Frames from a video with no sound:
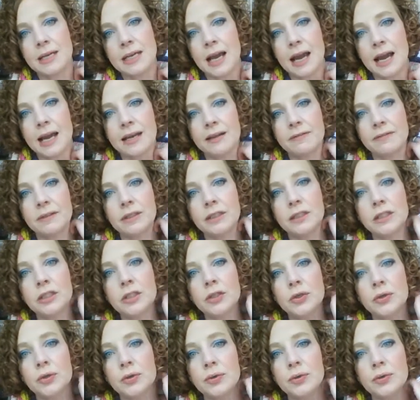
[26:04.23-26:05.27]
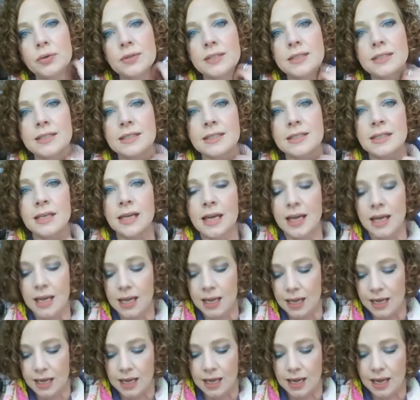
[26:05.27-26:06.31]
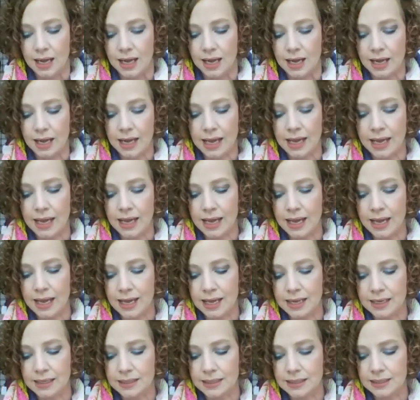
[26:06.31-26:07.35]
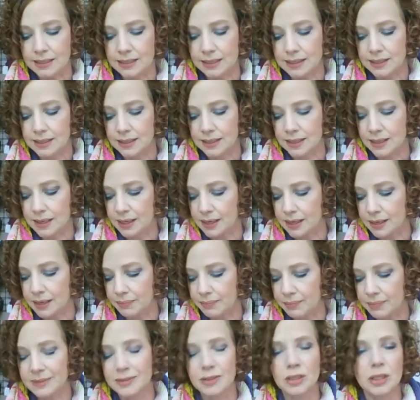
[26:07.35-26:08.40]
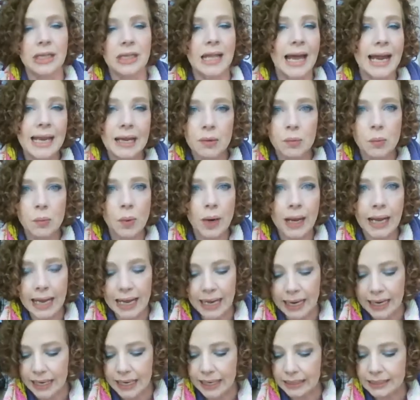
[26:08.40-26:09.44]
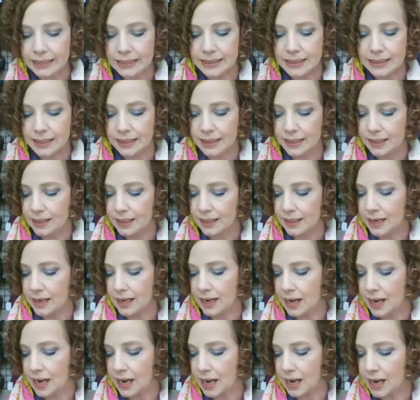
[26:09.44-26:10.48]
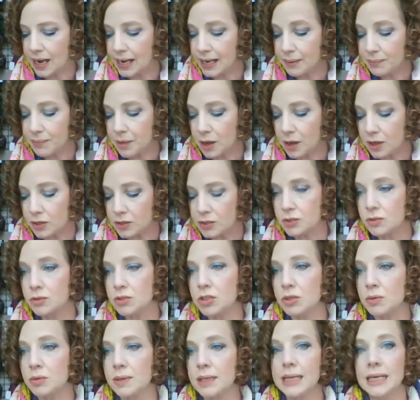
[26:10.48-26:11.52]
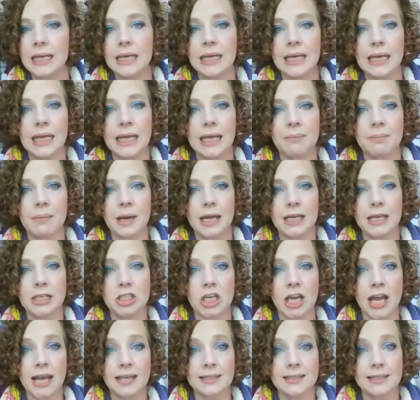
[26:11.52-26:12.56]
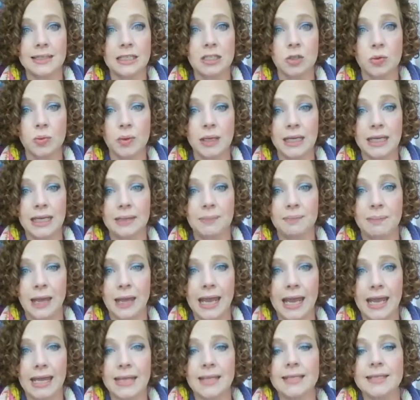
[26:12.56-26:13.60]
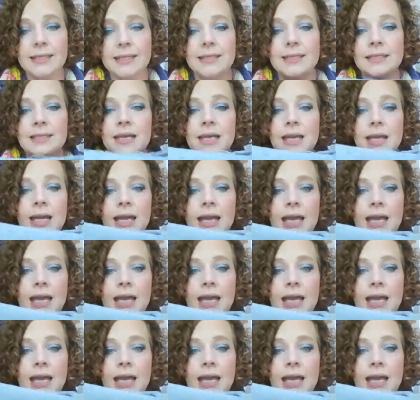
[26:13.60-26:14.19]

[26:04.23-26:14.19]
to be kind of loose and lightweight. I am also doing it in my Jazzy Tweed base